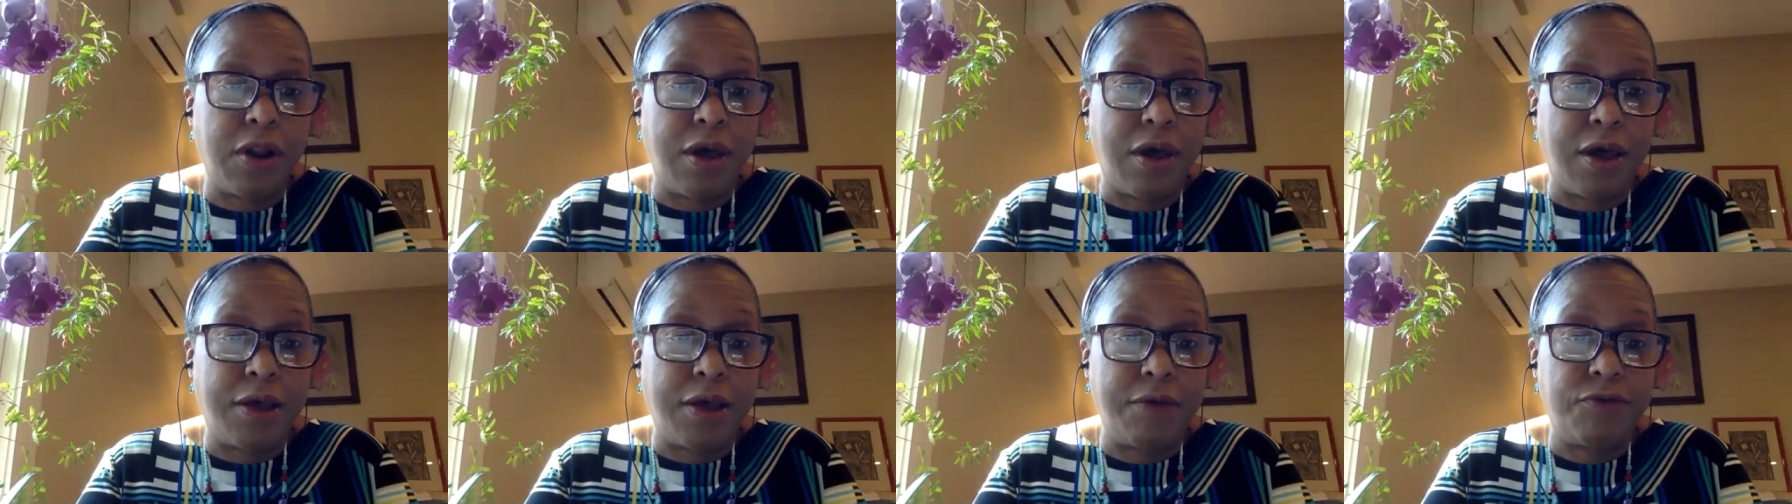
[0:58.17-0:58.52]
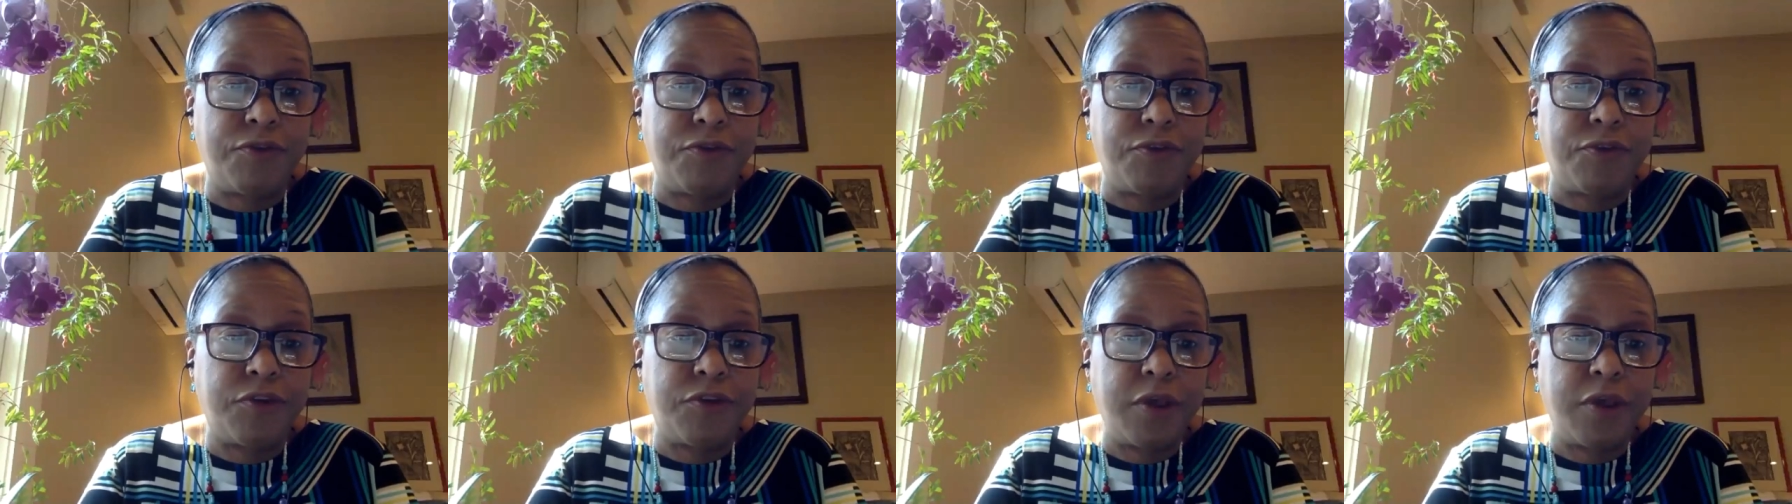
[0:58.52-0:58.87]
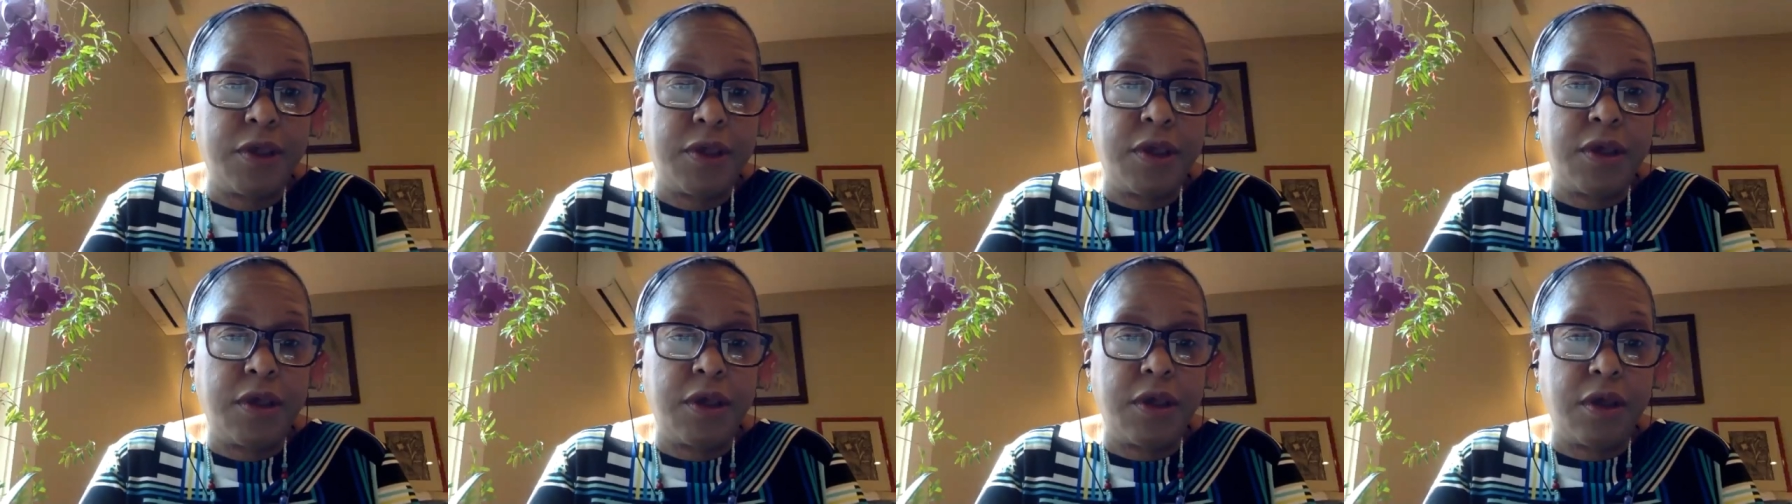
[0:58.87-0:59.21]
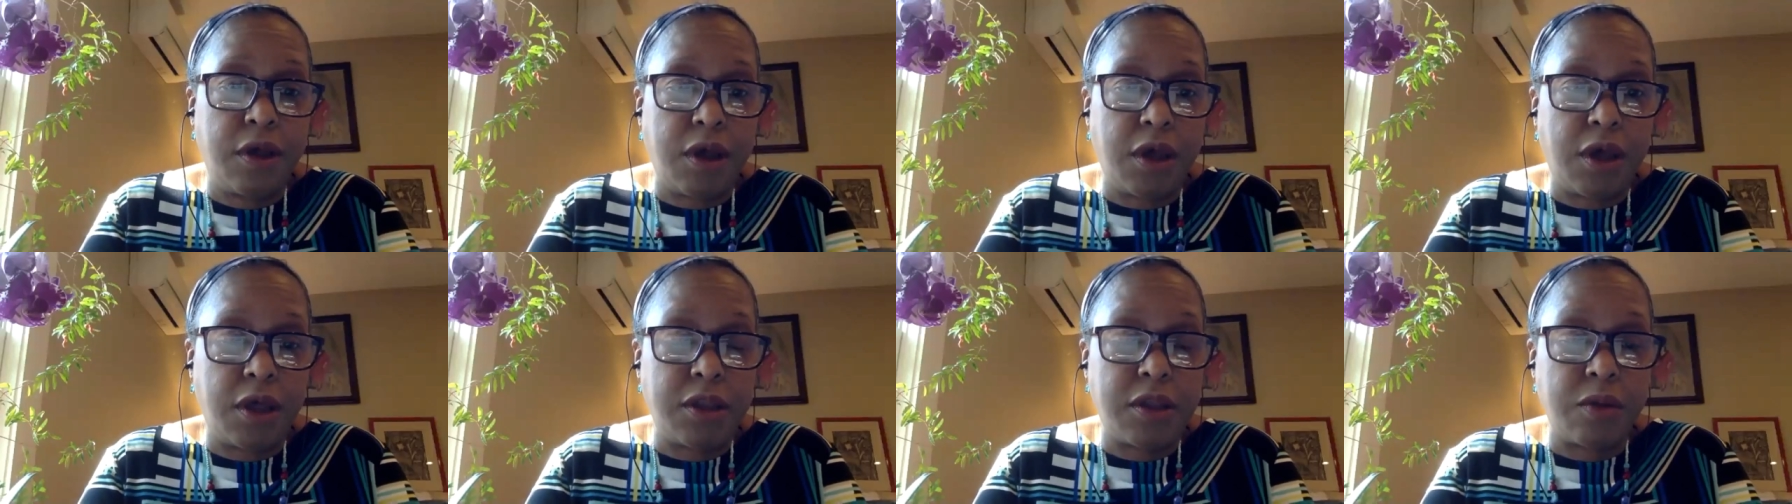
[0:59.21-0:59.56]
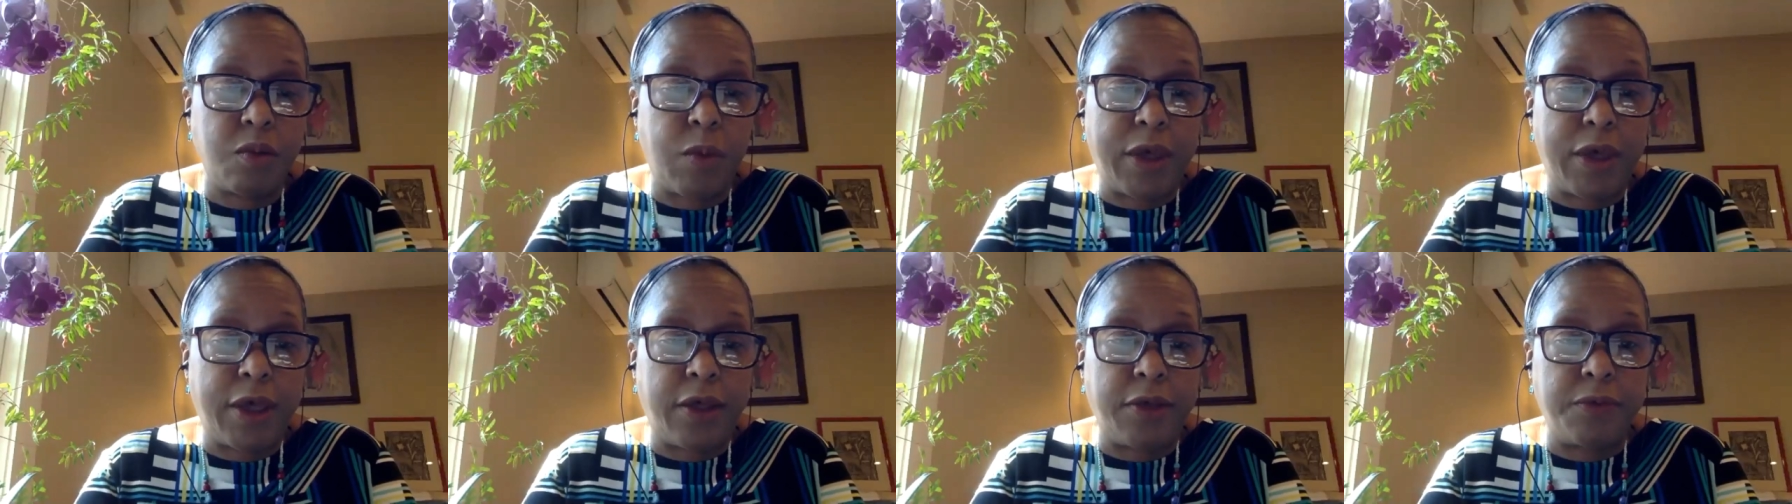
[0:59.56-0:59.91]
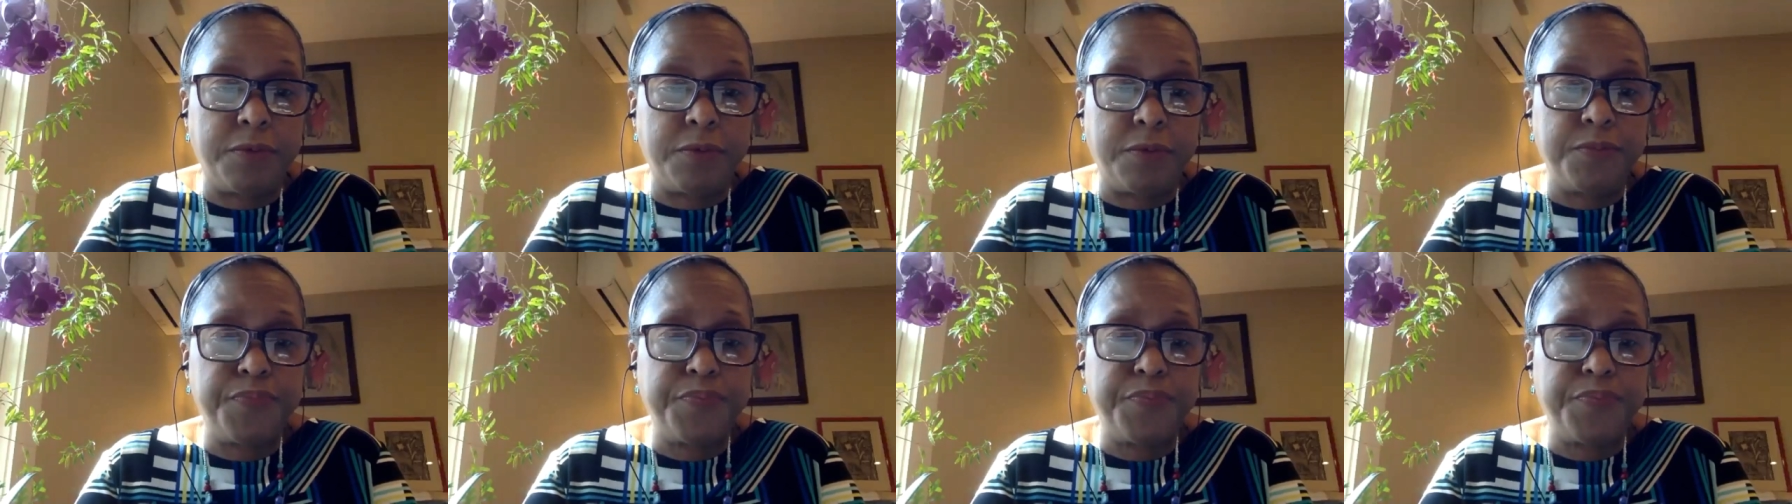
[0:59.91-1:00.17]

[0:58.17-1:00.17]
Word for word: lives as well.